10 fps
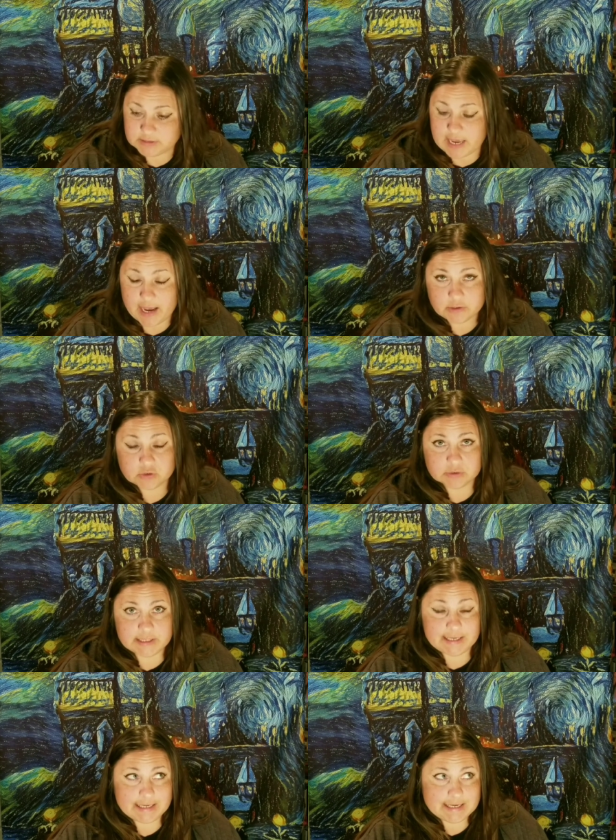is
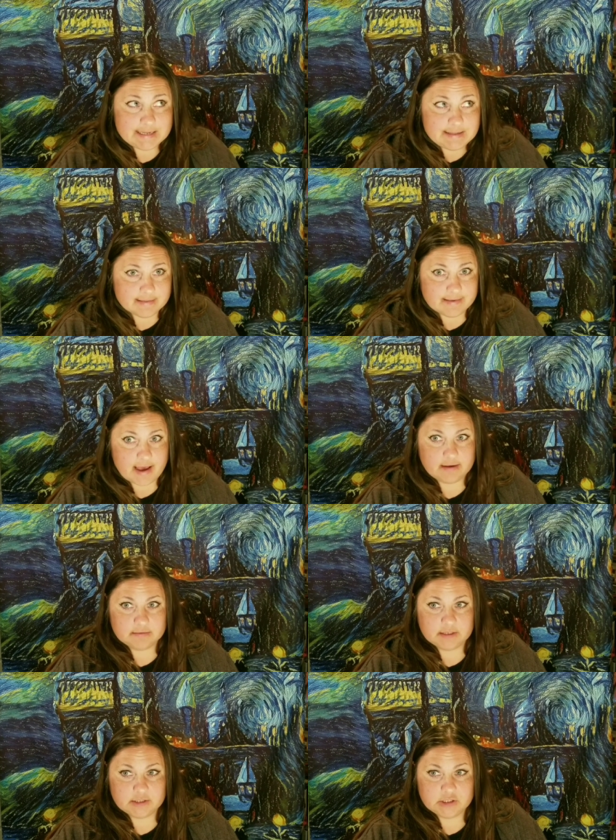actually in that
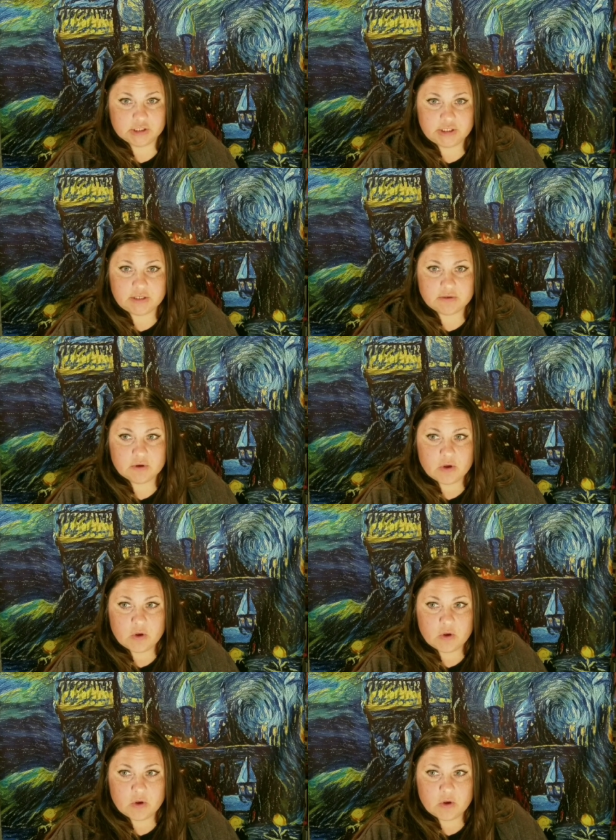like she